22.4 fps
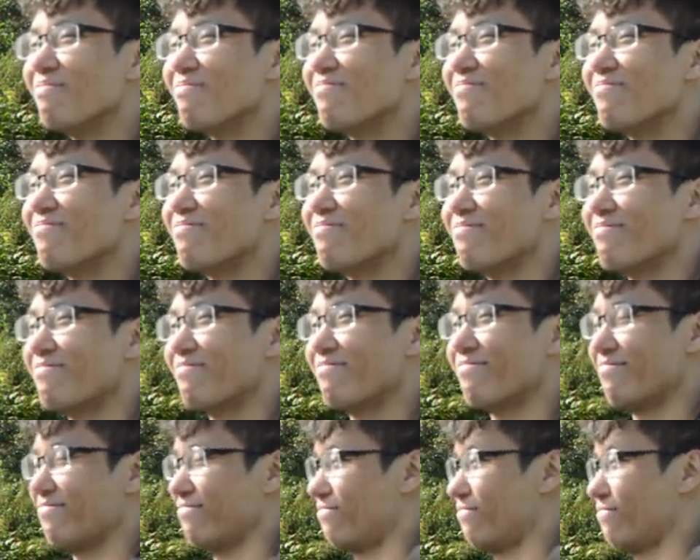
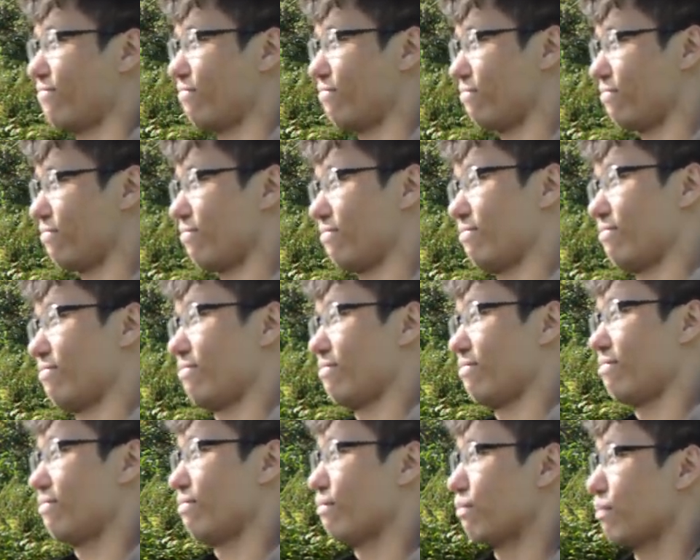
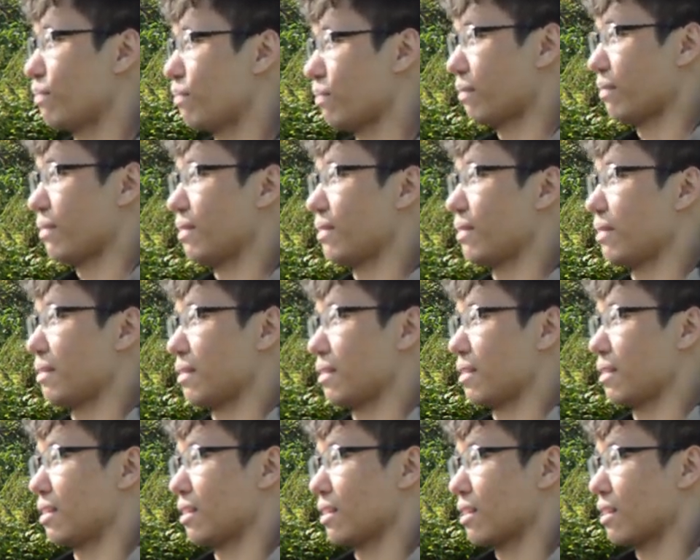
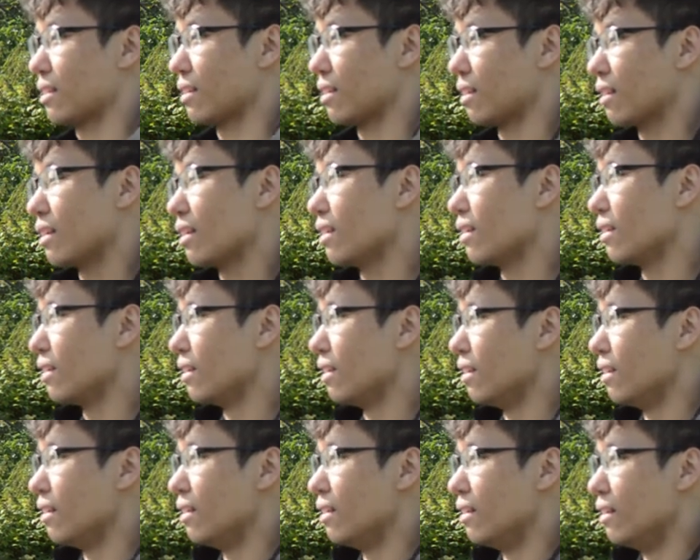
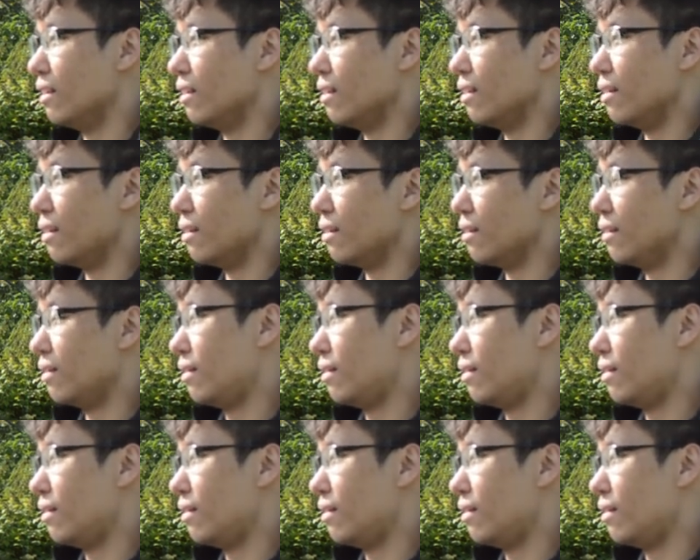(not speaking)